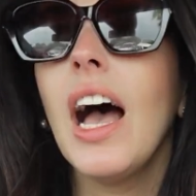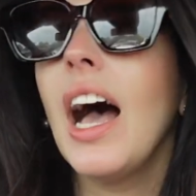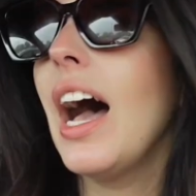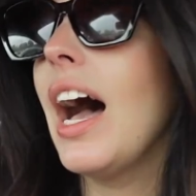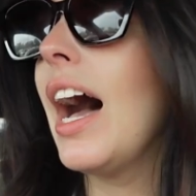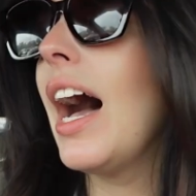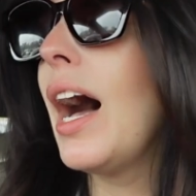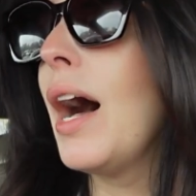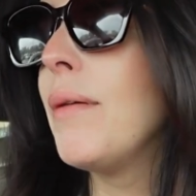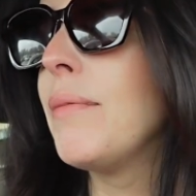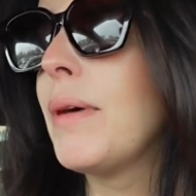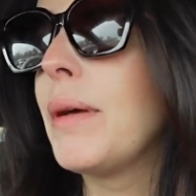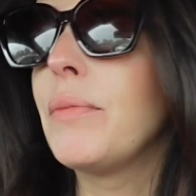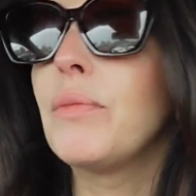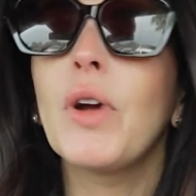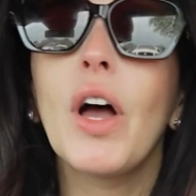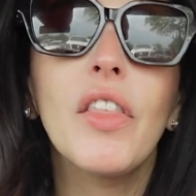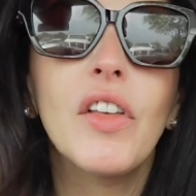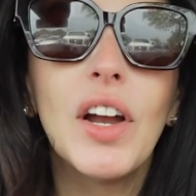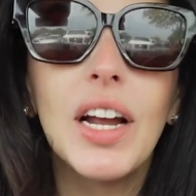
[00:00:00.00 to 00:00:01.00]
My
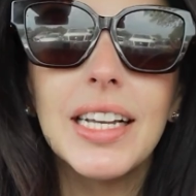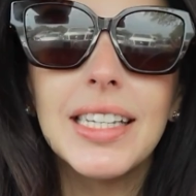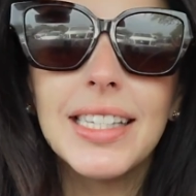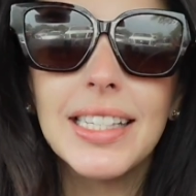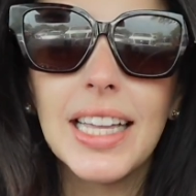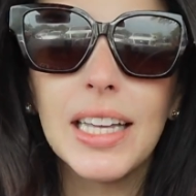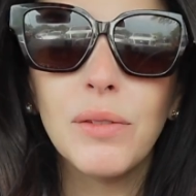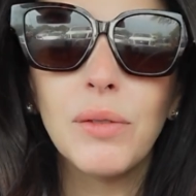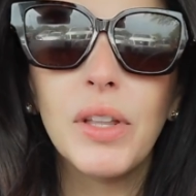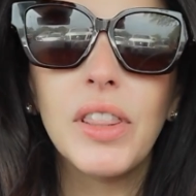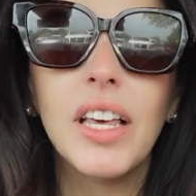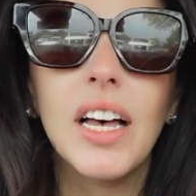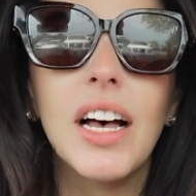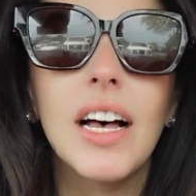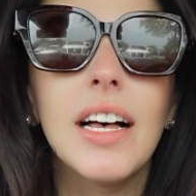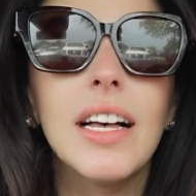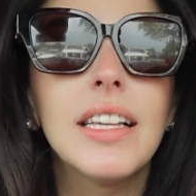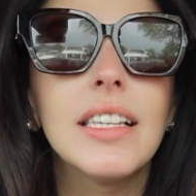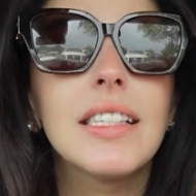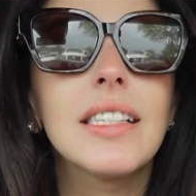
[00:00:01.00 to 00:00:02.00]
brother has stayed with
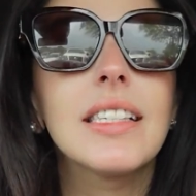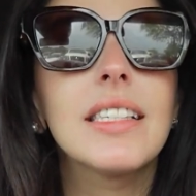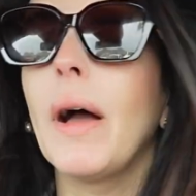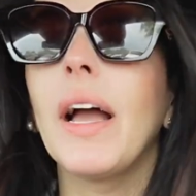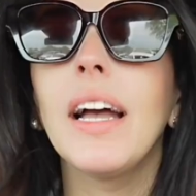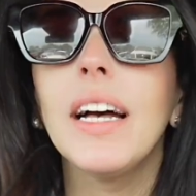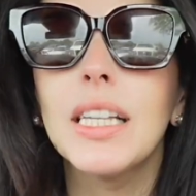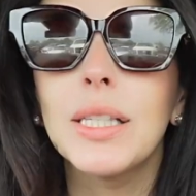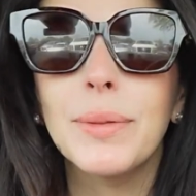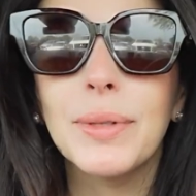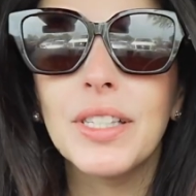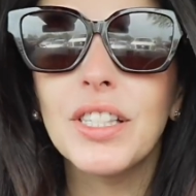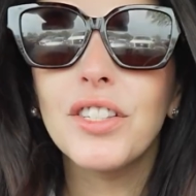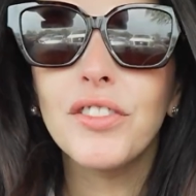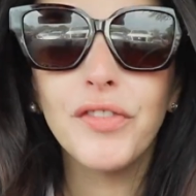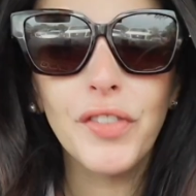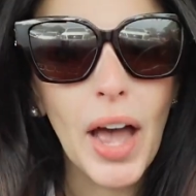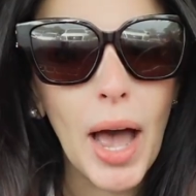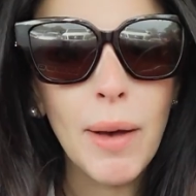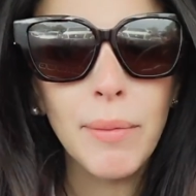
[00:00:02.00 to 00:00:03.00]
us. My
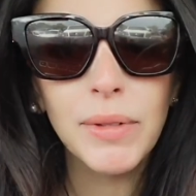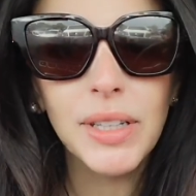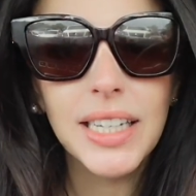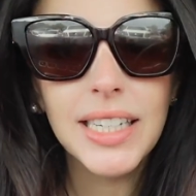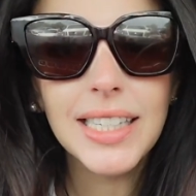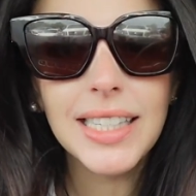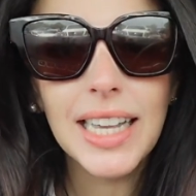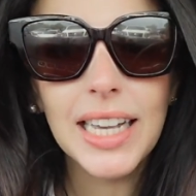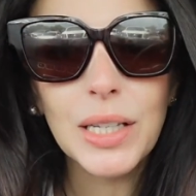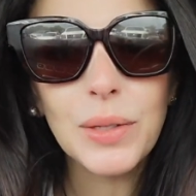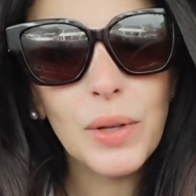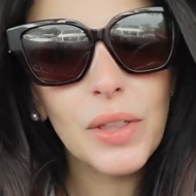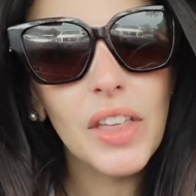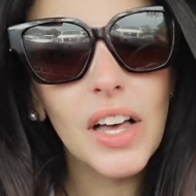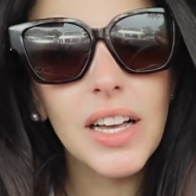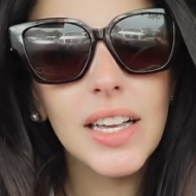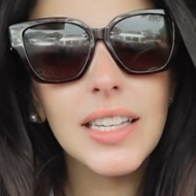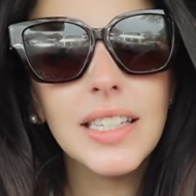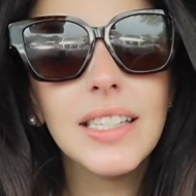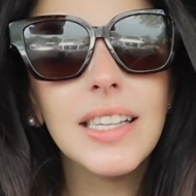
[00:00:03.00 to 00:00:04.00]
husband's family stays with
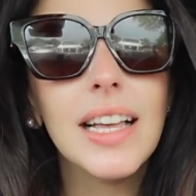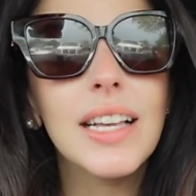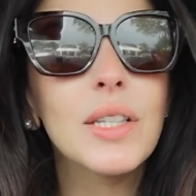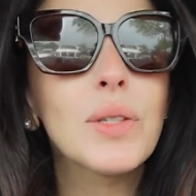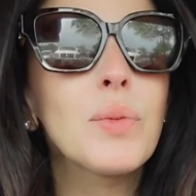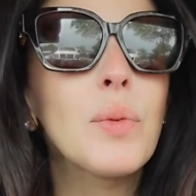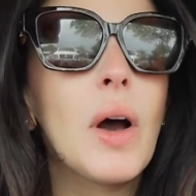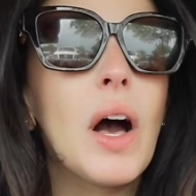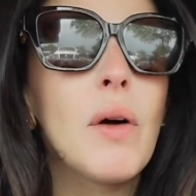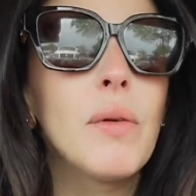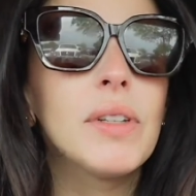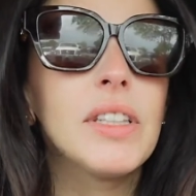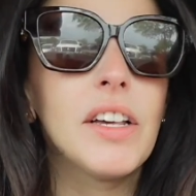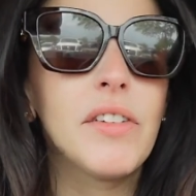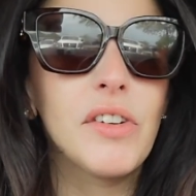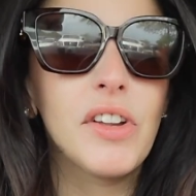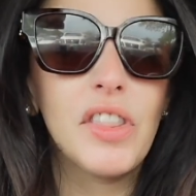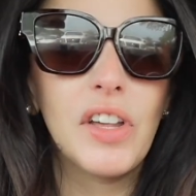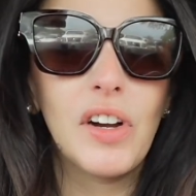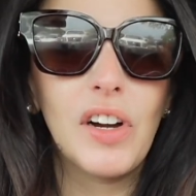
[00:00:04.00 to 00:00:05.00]
us as well
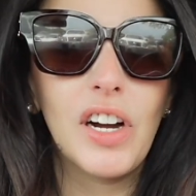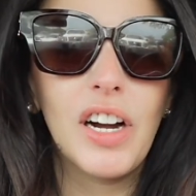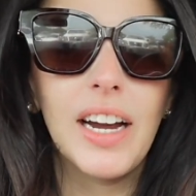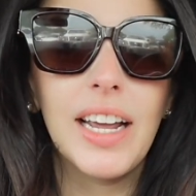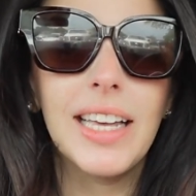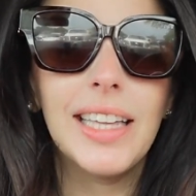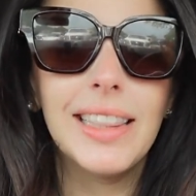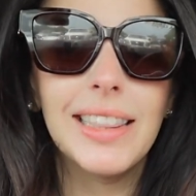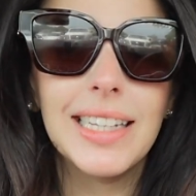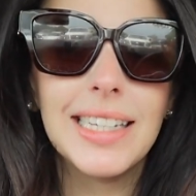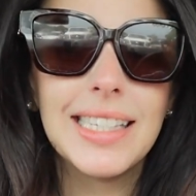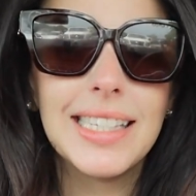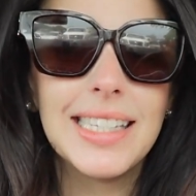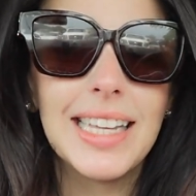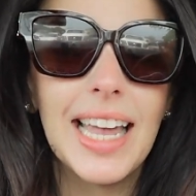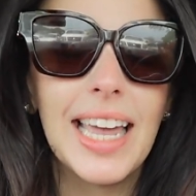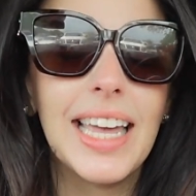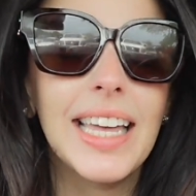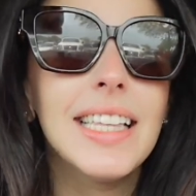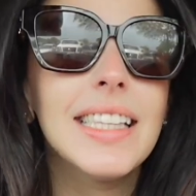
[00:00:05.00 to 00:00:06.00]
whenever they're in the
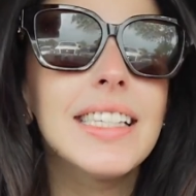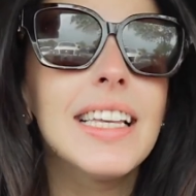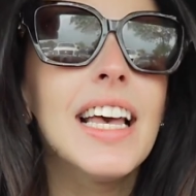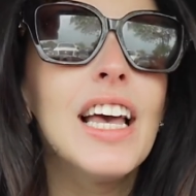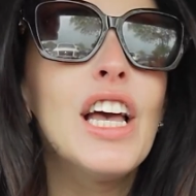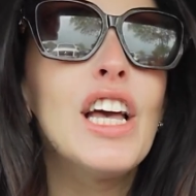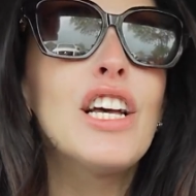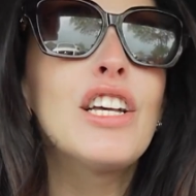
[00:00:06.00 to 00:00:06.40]
state.